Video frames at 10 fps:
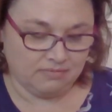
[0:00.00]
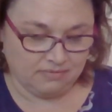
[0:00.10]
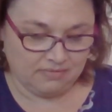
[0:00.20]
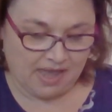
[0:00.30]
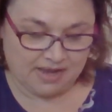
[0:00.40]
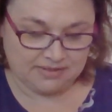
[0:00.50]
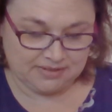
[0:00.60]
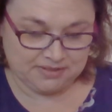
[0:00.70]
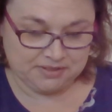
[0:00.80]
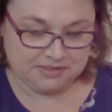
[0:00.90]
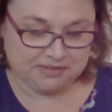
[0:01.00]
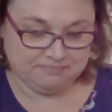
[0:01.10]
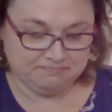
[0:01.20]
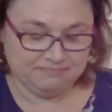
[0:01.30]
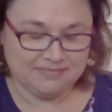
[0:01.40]
that is
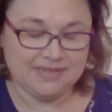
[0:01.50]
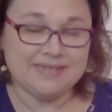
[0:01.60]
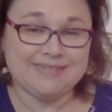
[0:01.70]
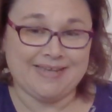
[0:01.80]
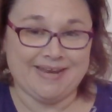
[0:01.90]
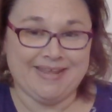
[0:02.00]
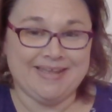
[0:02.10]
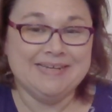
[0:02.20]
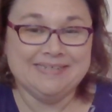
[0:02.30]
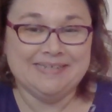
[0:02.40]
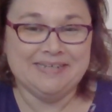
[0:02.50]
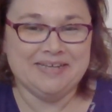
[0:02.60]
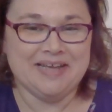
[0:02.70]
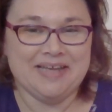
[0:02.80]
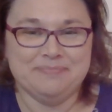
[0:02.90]
exciting.
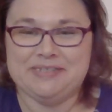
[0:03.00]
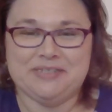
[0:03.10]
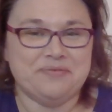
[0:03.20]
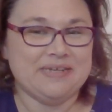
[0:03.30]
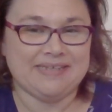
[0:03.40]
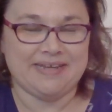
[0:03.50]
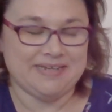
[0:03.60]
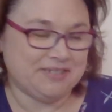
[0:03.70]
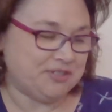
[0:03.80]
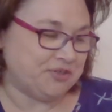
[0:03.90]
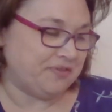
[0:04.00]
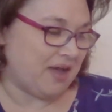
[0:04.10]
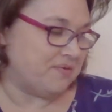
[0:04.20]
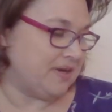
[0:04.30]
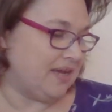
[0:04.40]
I'm so excited to start
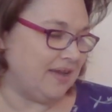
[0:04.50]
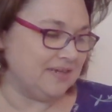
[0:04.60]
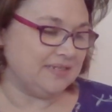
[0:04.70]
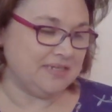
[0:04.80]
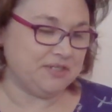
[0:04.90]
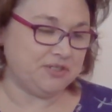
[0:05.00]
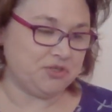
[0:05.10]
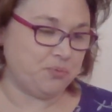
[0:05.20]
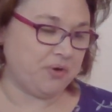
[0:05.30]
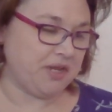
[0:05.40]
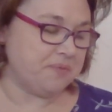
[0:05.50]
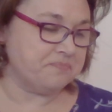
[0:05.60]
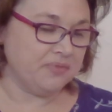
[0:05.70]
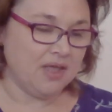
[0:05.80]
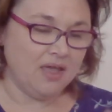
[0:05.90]
that one. I just think it's so pretty.
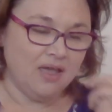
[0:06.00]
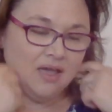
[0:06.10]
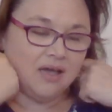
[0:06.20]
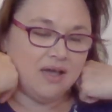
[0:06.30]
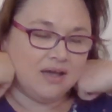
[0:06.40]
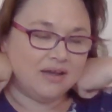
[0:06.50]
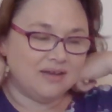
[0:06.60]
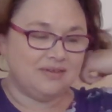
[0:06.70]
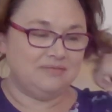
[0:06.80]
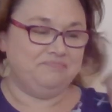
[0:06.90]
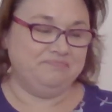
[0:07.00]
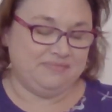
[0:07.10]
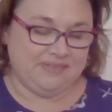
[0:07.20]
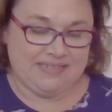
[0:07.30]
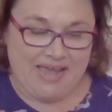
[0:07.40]

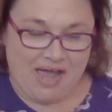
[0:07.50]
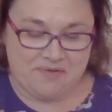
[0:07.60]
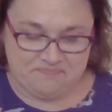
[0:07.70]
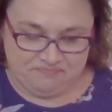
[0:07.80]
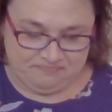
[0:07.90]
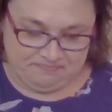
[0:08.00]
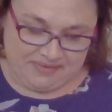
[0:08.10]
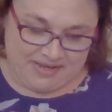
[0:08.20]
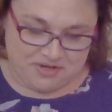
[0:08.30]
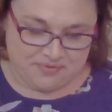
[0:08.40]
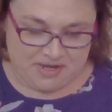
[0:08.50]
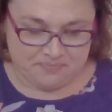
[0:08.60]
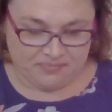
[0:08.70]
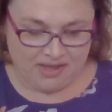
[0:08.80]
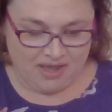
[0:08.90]
Yeah, anyway,
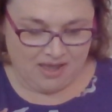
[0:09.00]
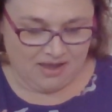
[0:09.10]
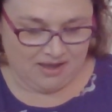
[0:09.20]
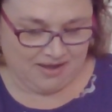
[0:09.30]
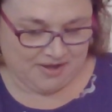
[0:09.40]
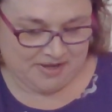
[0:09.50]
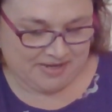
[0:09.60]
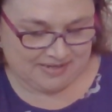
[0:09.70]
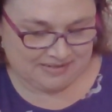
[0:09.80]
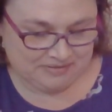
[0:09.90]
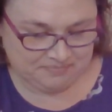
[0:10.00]
I